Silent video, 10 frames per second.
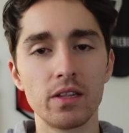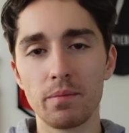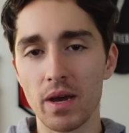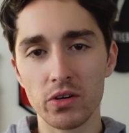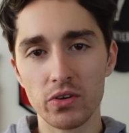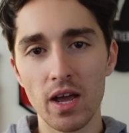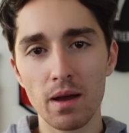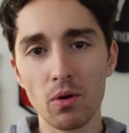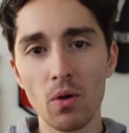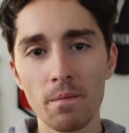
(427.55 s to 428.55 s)
the boundary
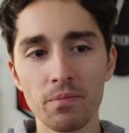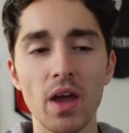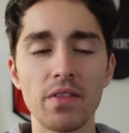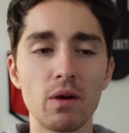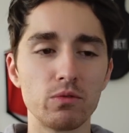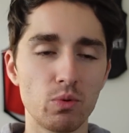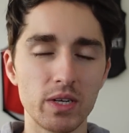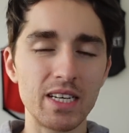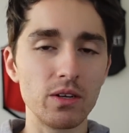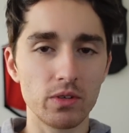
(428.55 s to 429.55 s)
handball, and that was
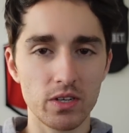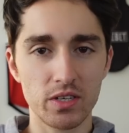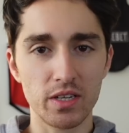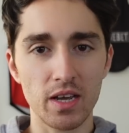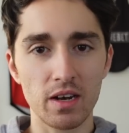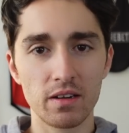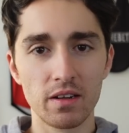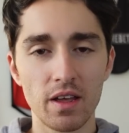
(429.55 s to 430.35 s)
what killed us in the end.